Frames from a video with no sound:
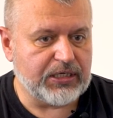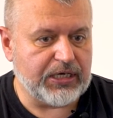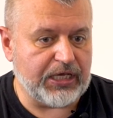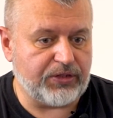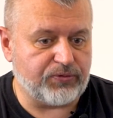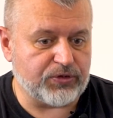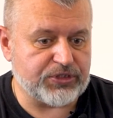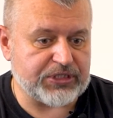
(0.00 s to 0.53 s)

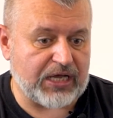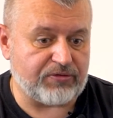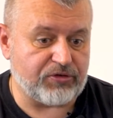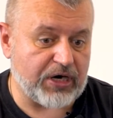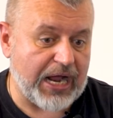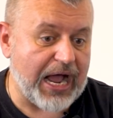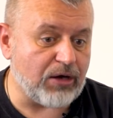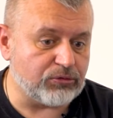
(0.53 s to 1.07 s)
It was
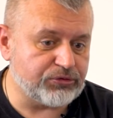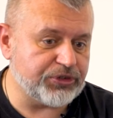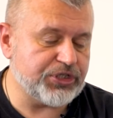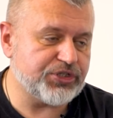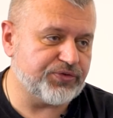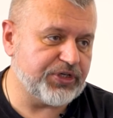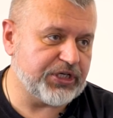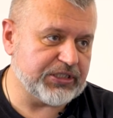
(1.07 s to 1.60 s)
our
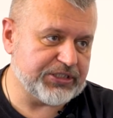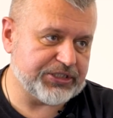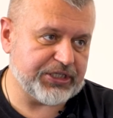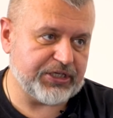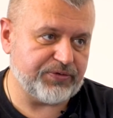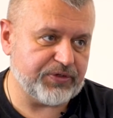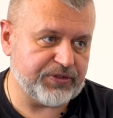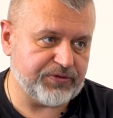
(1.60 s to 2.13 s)
outreach, we can
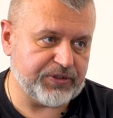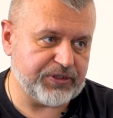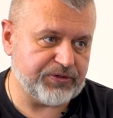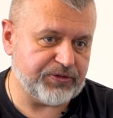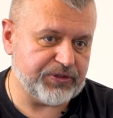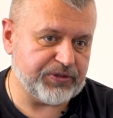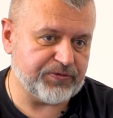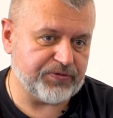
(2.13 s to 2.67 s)
say.
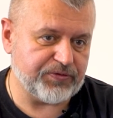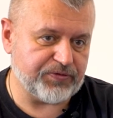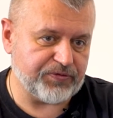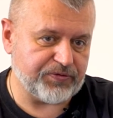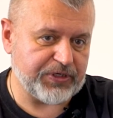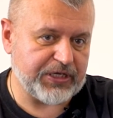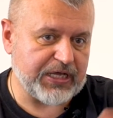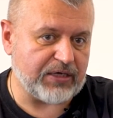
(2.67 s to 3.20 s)

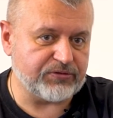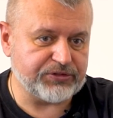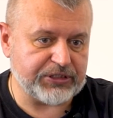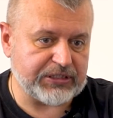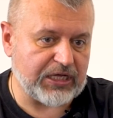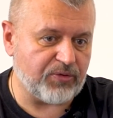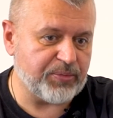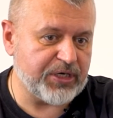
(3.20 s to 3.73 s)
We
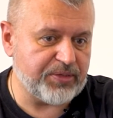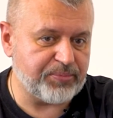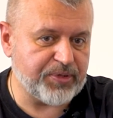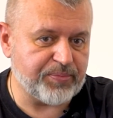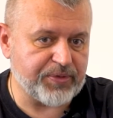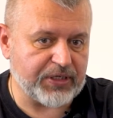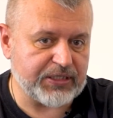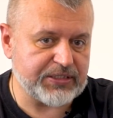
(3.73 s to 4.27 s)
counted how many
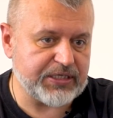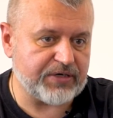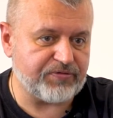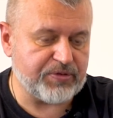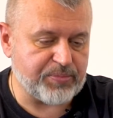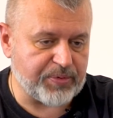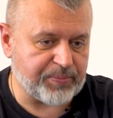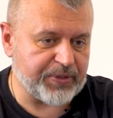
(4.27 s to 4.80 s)
people are there.
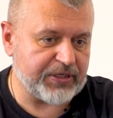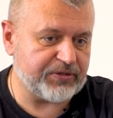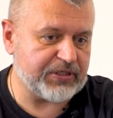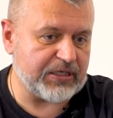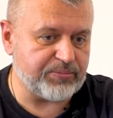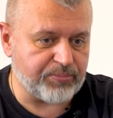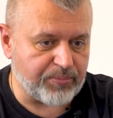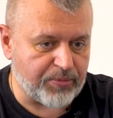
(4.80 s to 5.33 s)
We
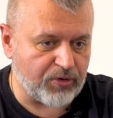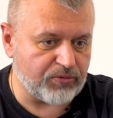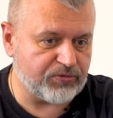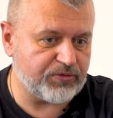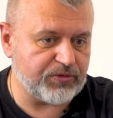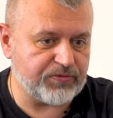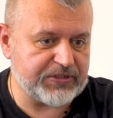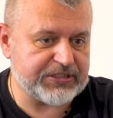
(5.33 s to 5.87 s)
prepared and
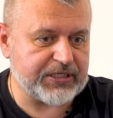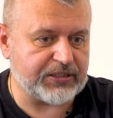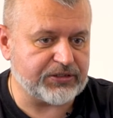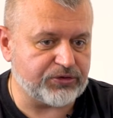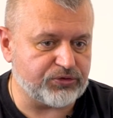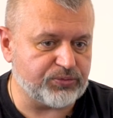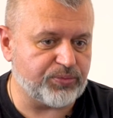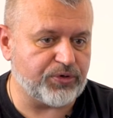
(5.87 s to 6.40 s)
we
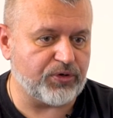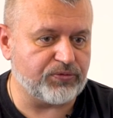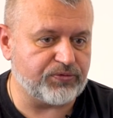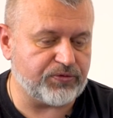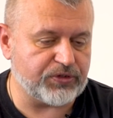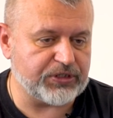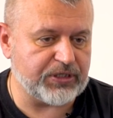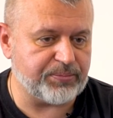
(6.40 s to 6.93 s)
started to bring
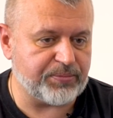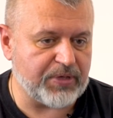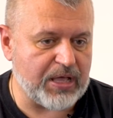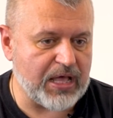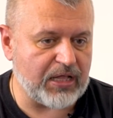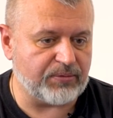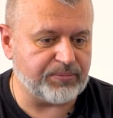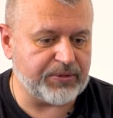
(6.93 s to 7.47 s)
for them
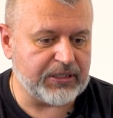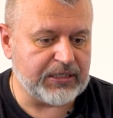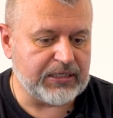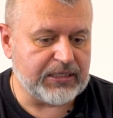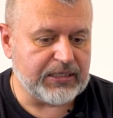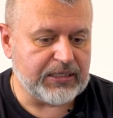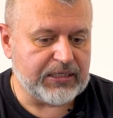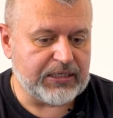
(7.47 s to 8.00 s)
help.
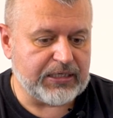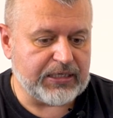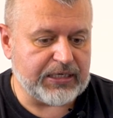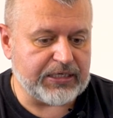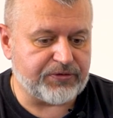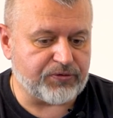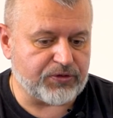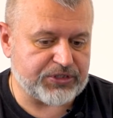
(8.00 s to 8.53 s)

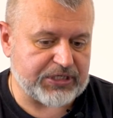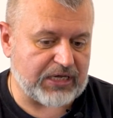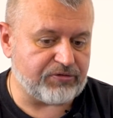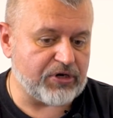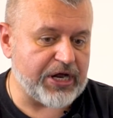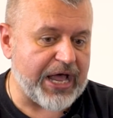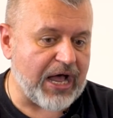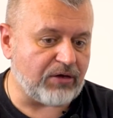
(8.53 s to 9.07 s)
It was
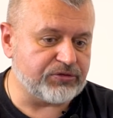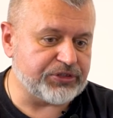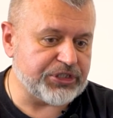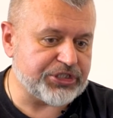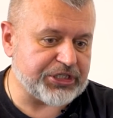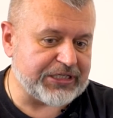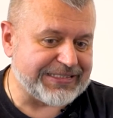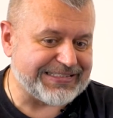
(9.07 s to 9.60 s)
our
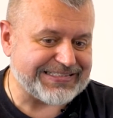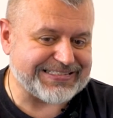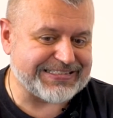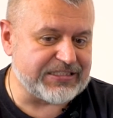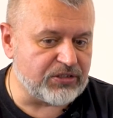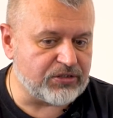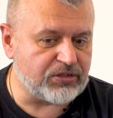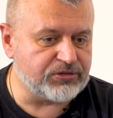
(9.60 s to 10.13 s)
outreach, and this
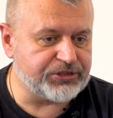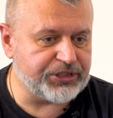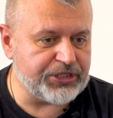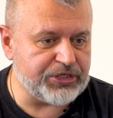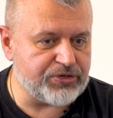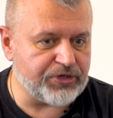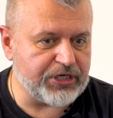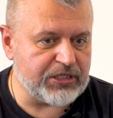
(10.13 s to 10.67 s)
still
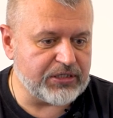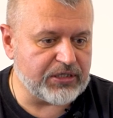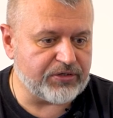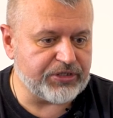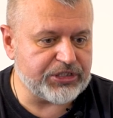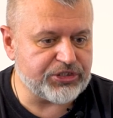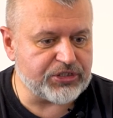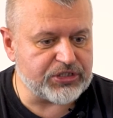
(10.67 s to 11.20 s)
continue in the
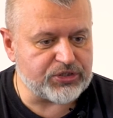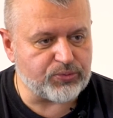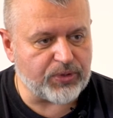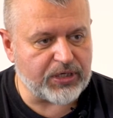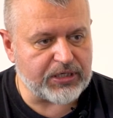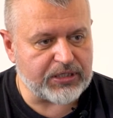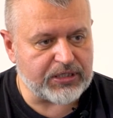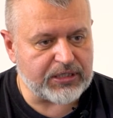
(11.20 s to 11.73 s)
regions
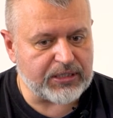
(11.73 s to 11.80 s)
where